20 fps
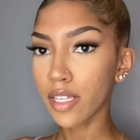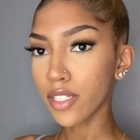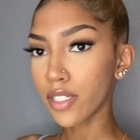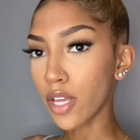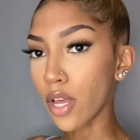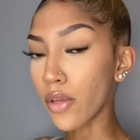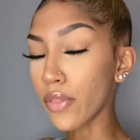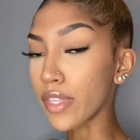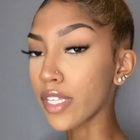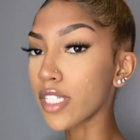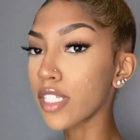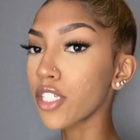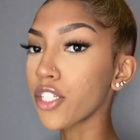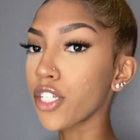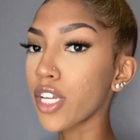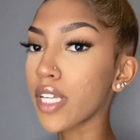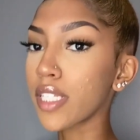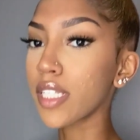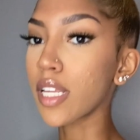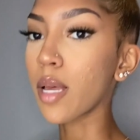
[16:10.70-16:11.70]
So this is
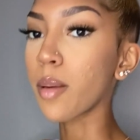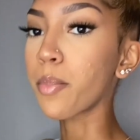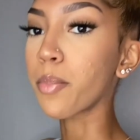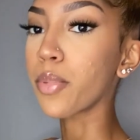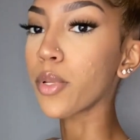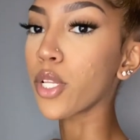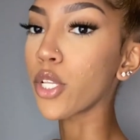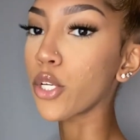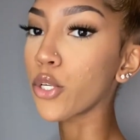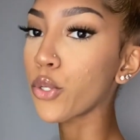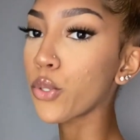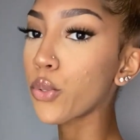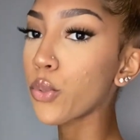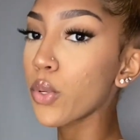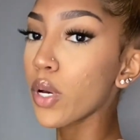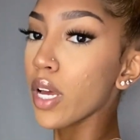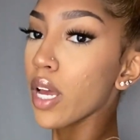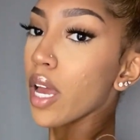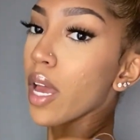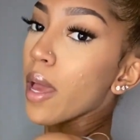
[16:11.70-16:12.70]
just a blue
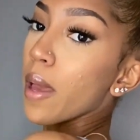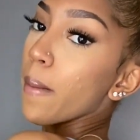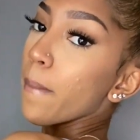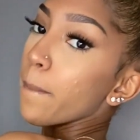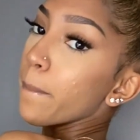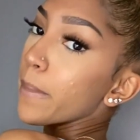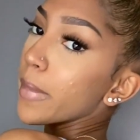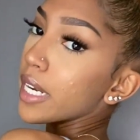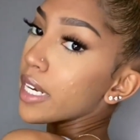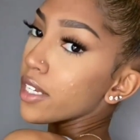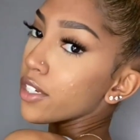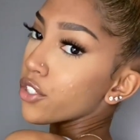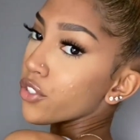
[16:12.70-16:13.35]
midi